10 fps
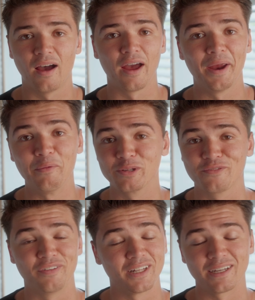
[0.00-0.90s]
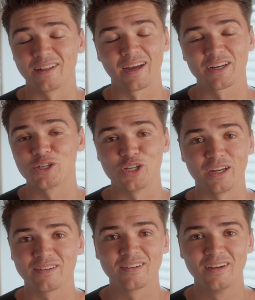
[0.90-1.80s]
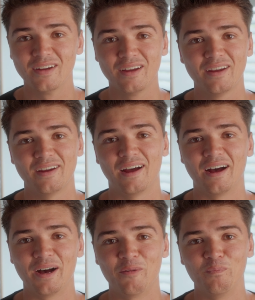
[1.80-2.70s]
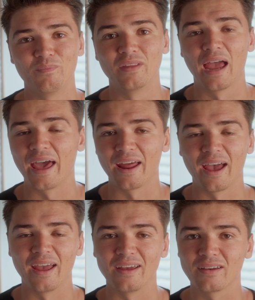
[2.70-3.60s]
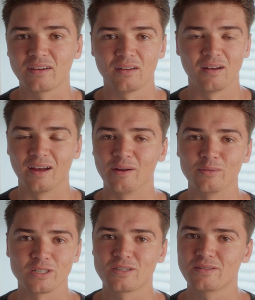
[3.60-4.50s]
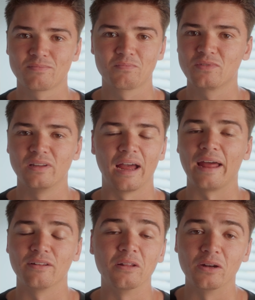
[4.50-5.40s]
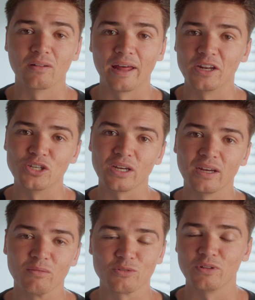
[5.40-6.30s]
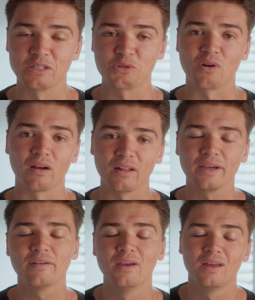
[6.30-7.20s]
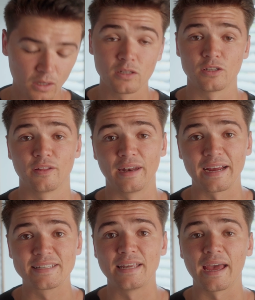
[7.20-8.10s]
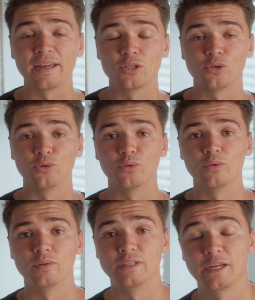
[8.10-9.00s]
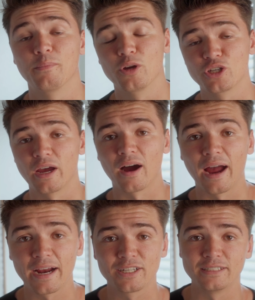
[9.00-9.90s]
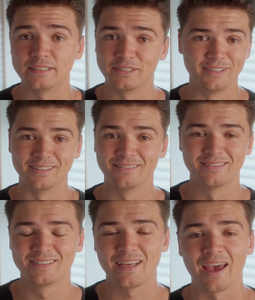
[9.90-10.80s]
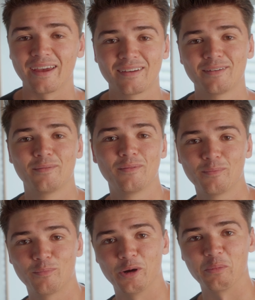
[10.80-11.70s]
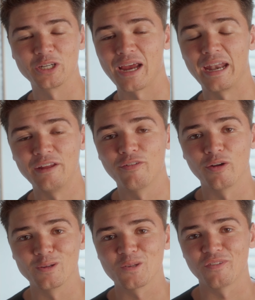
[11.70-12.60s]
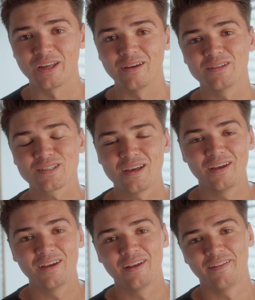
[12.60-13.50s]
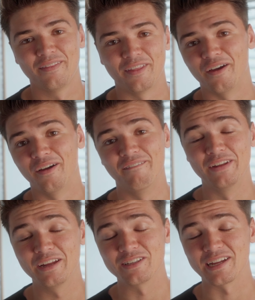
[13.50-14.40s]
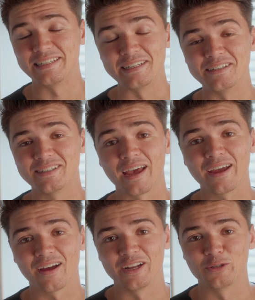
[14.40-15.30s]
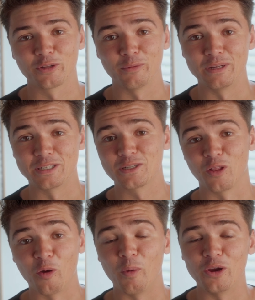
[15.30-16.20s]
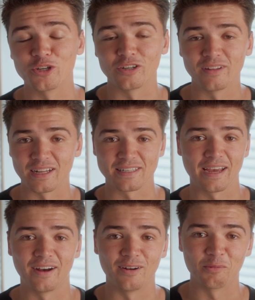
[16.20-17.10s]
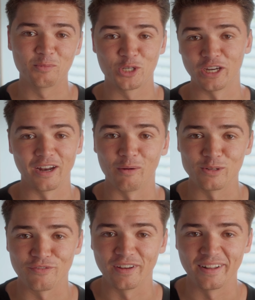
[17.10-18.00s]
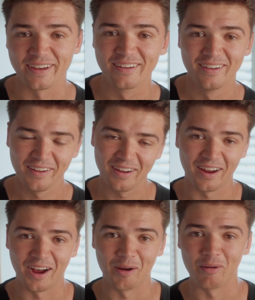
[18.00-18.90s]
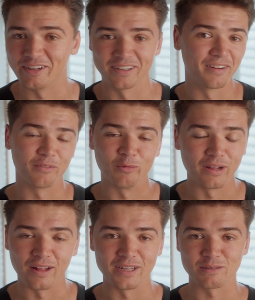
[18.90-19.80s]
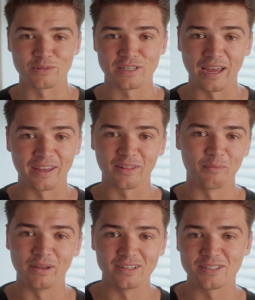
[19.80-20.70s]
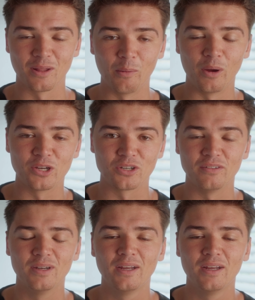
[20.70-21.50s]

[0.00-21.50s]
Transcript: I was feeling like shit, headache. I had little energy. I was really struggling. So the next day to Tengboche, I actually didn't take pretty much any photos or videos. The videos I did take, I took them in slow motion. That's how shit I was feeling. I didn't even realize I was taking them in slow motion.